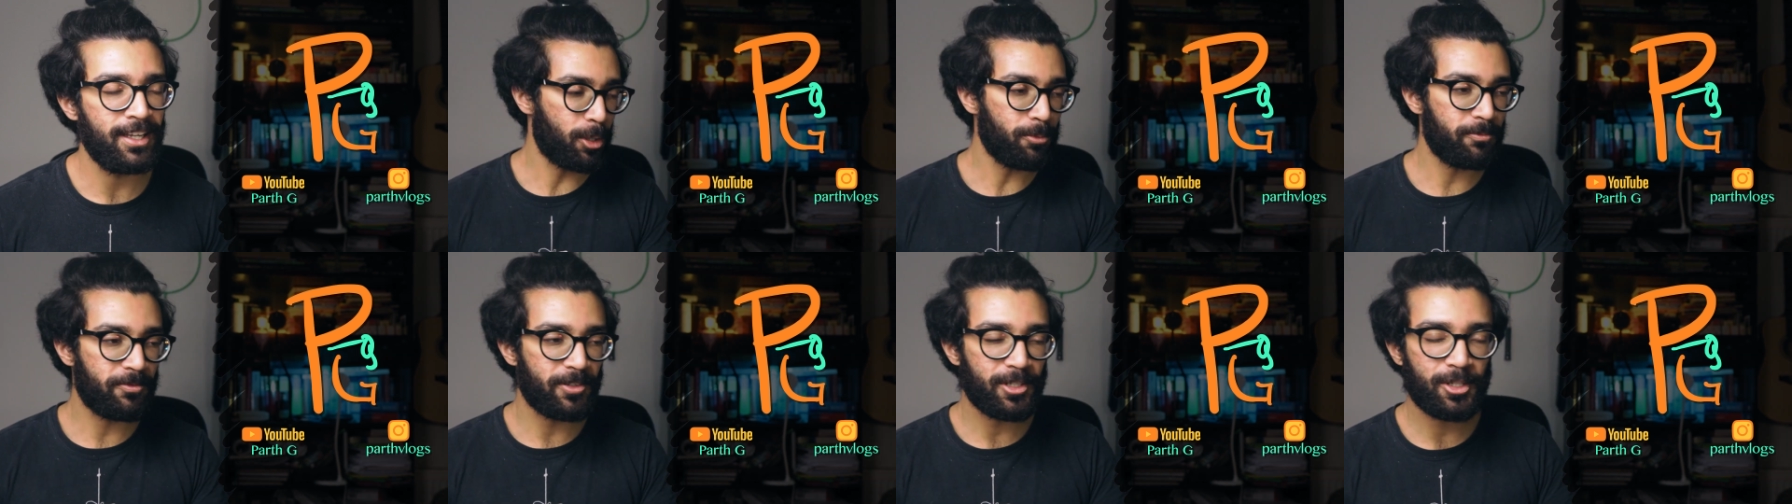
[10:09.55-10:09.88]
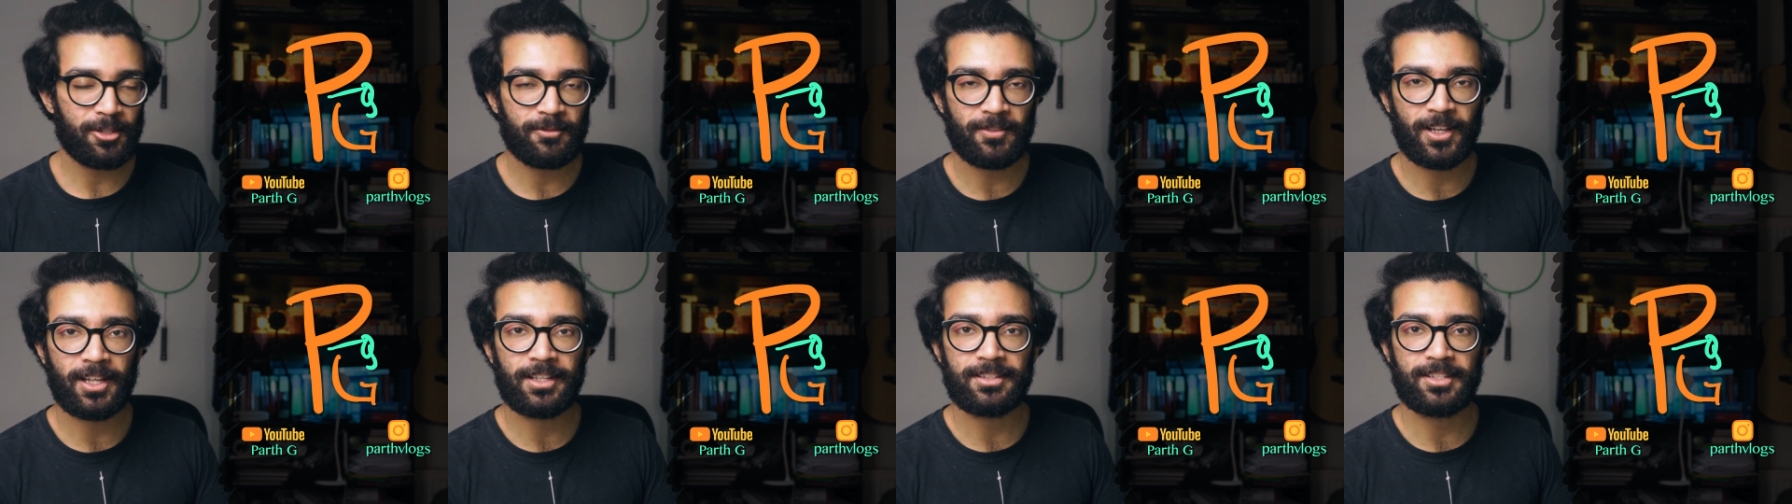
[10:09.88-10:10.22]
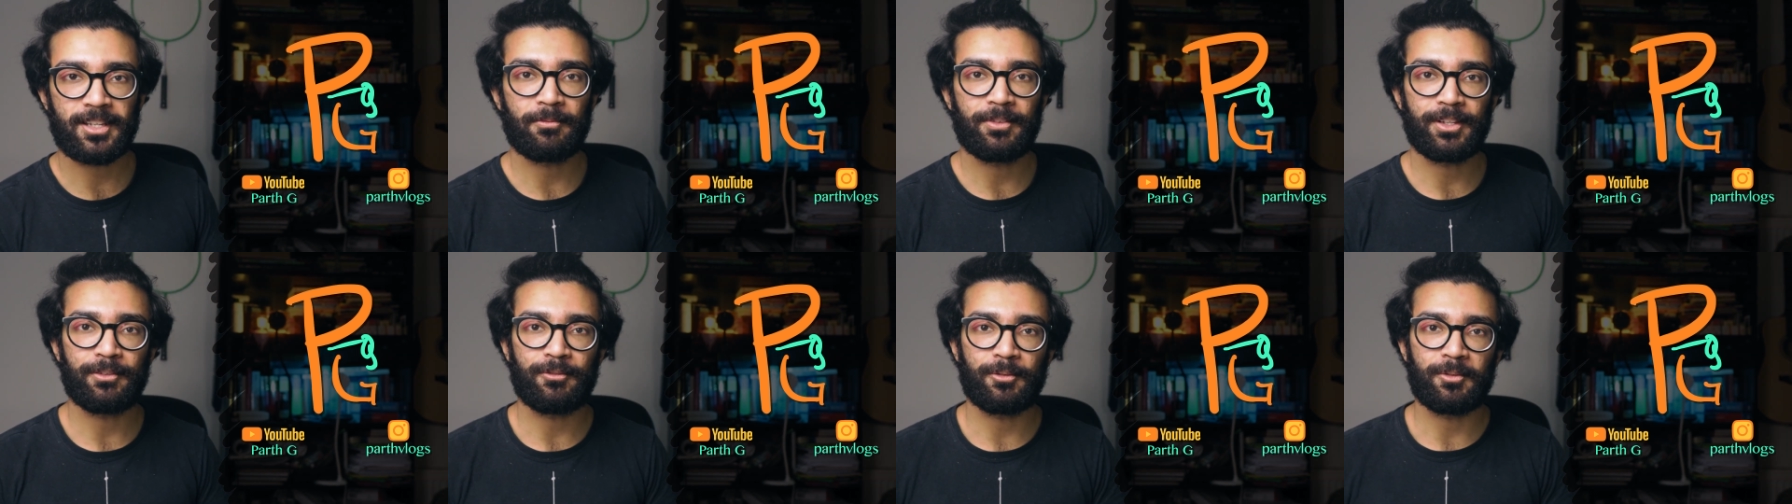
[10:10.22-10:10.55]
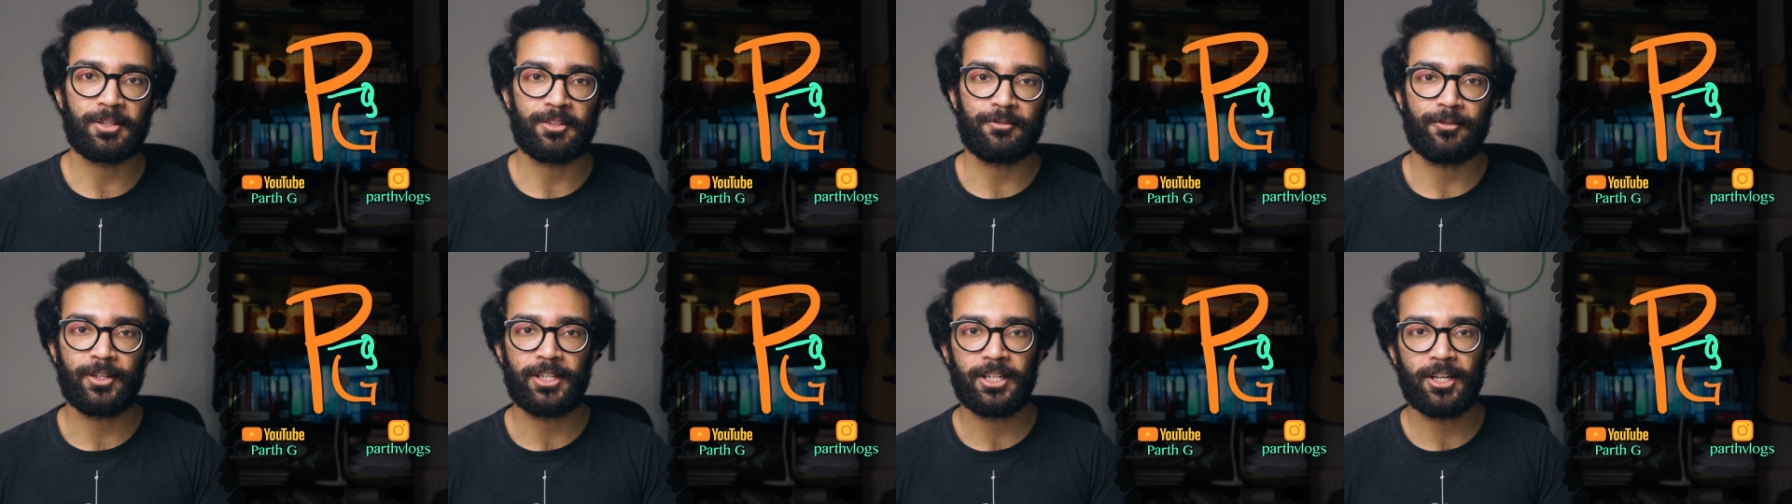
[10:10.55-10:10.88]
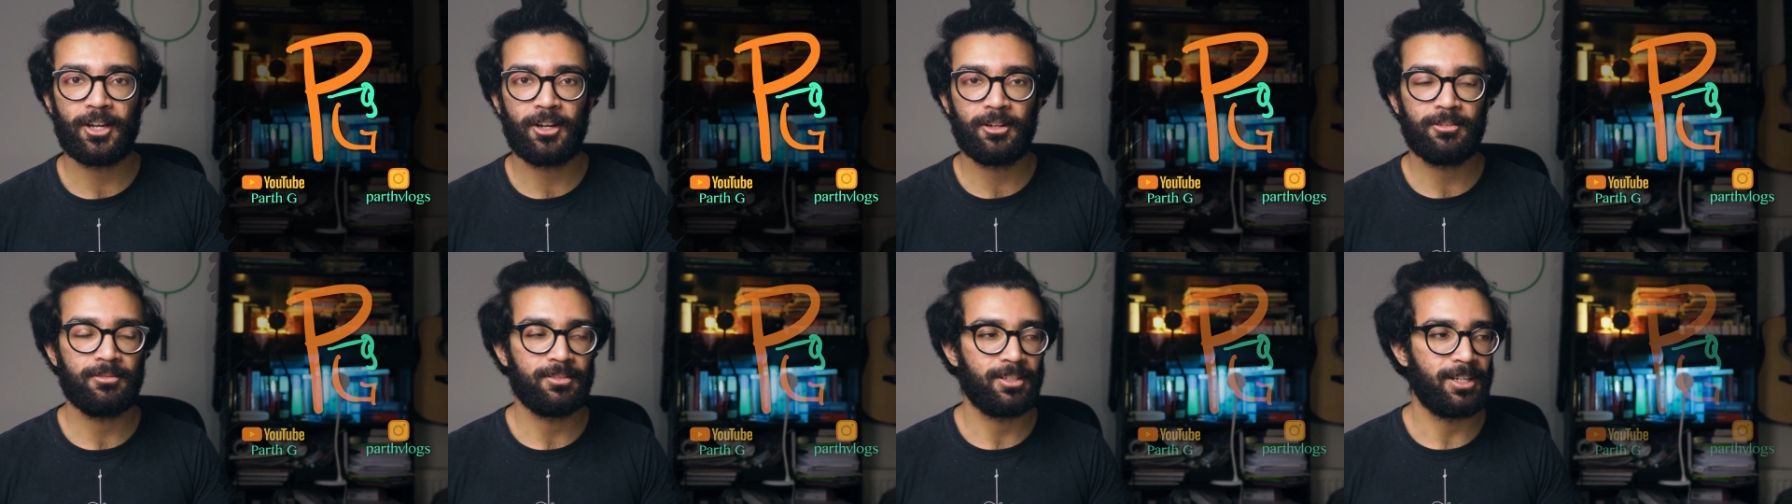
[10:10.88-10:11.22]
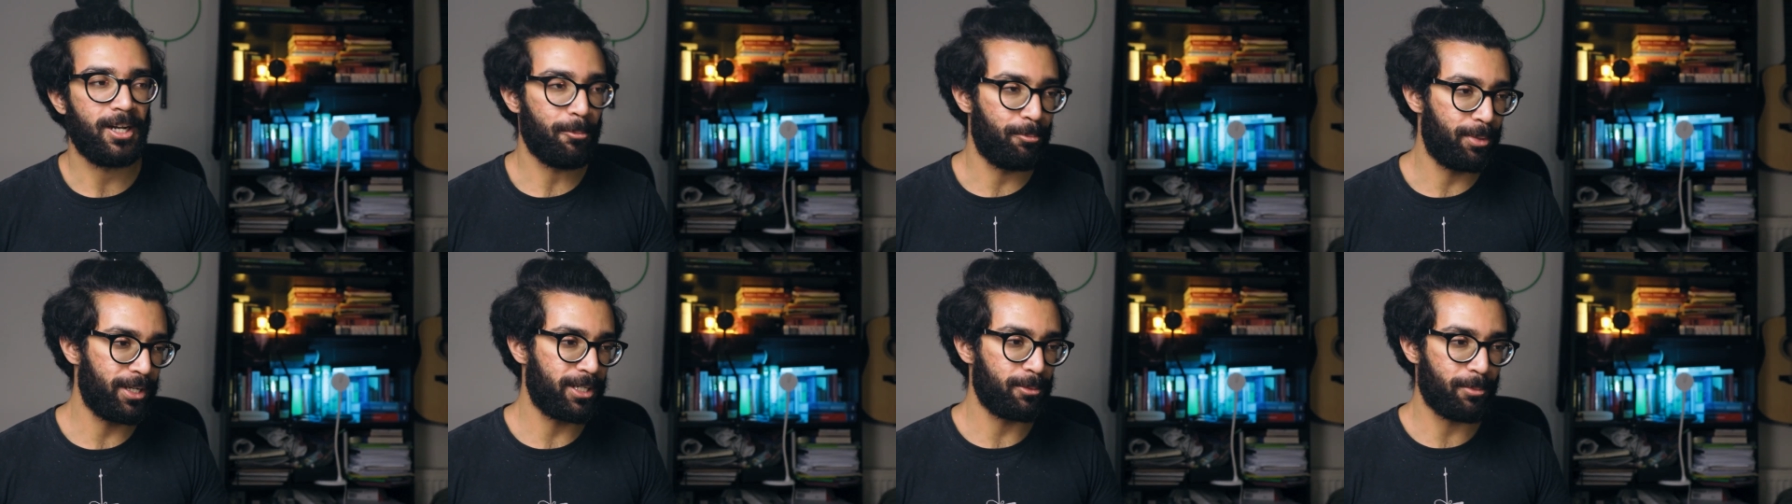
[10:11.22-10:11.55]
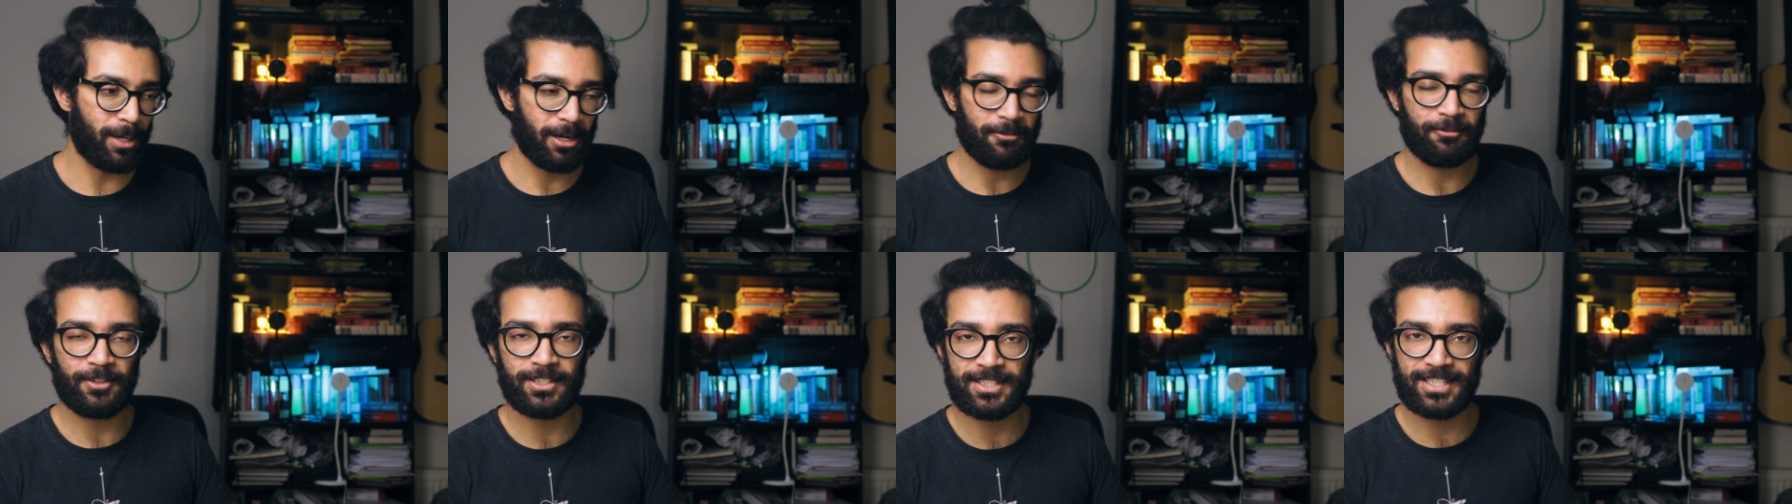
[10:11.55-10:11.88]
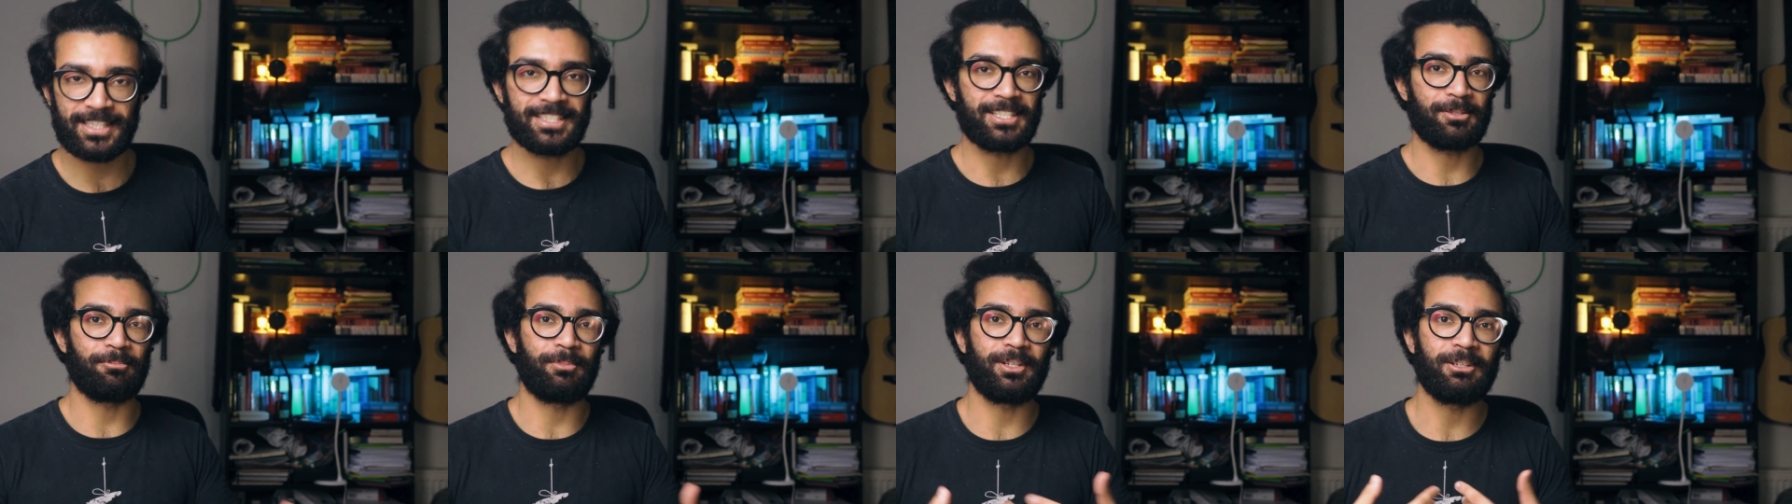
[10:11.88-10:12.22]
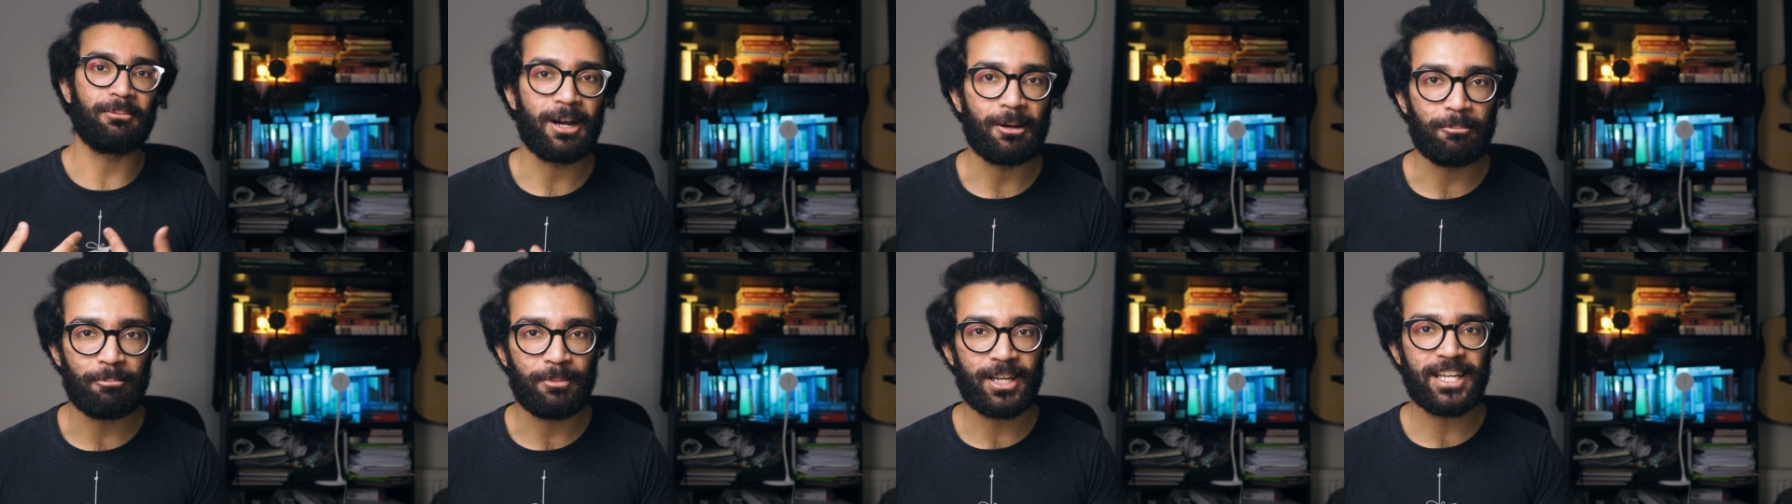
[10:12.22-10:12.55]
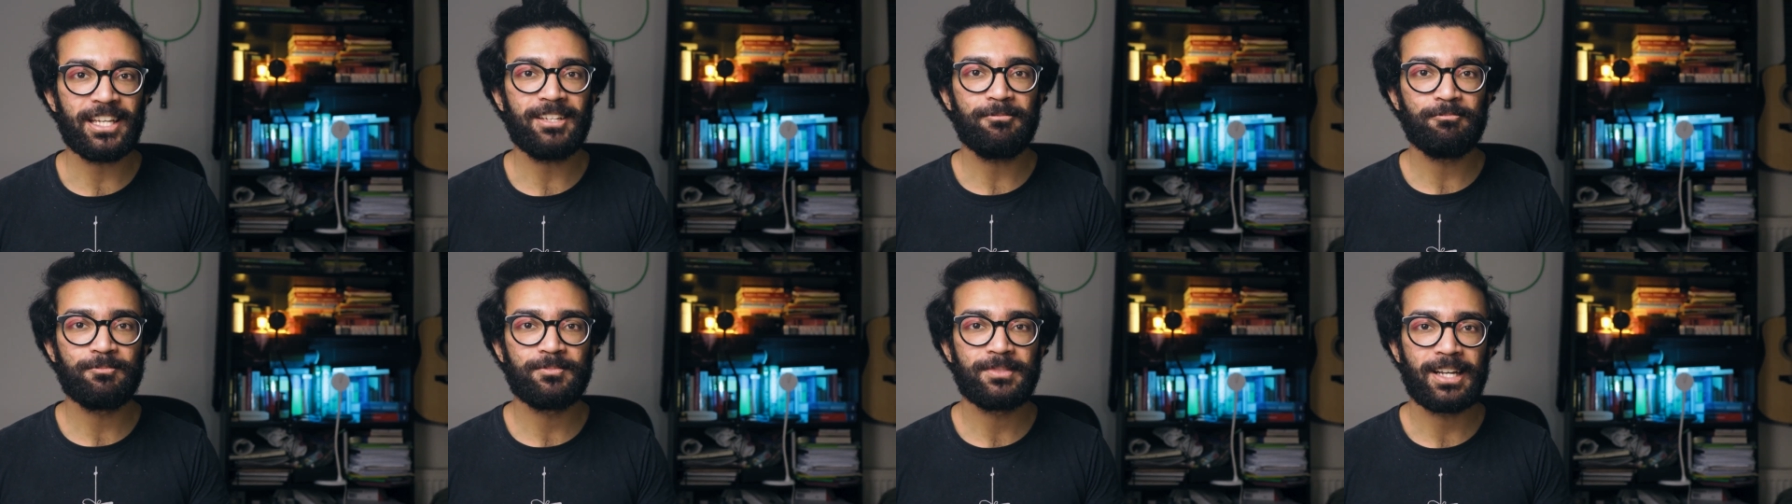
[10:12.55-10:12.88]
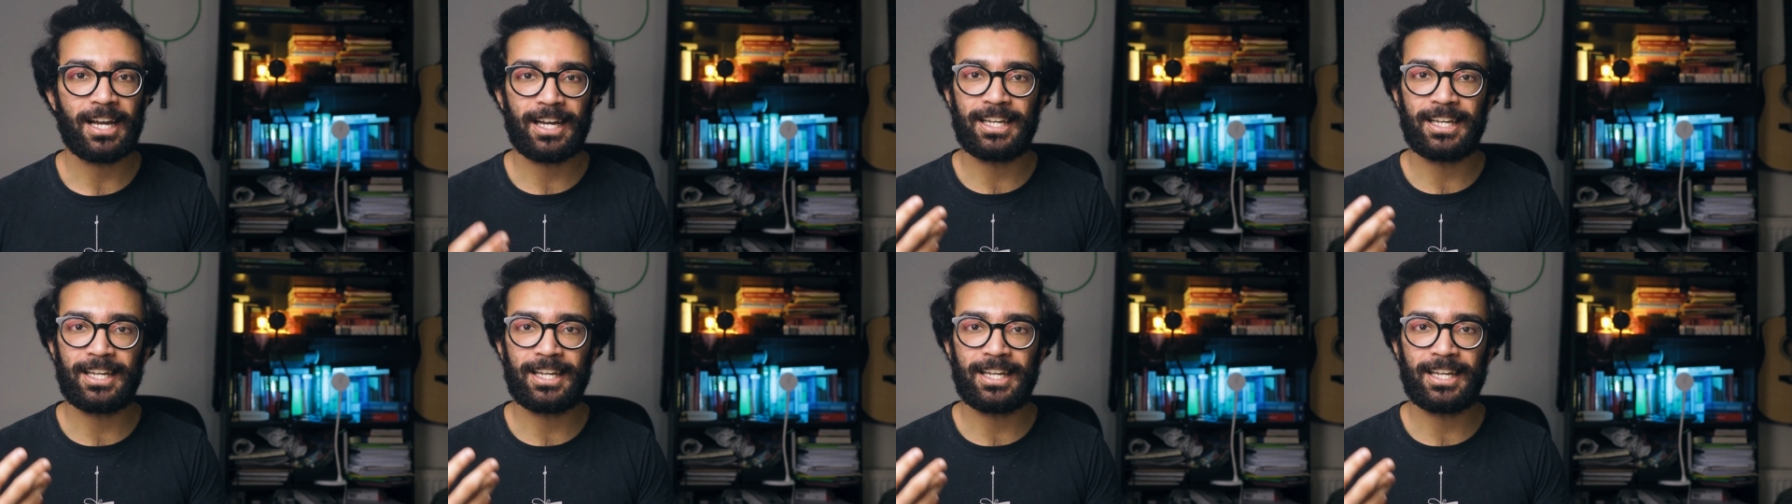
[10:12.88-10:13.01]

Hopefully, you've learned something from this video a bit about physics, a bit about me.